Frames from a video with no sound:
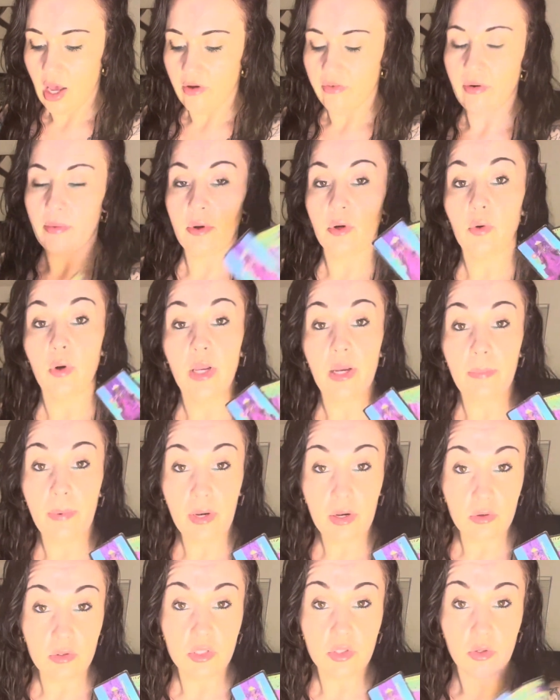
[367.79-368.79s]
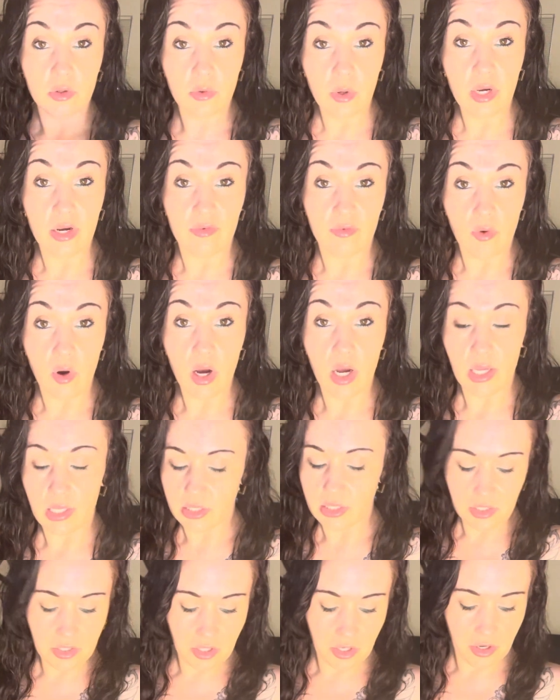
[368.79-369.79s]
from a Queen of Pentacles to a Queen of
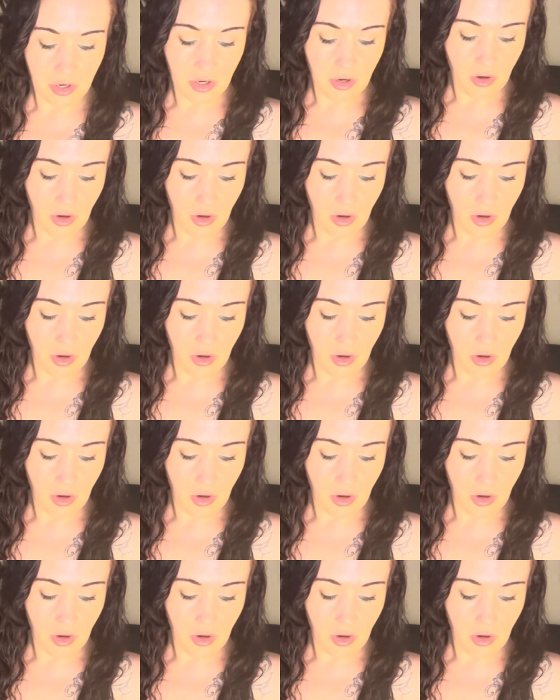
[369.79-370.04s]
Wands. You're no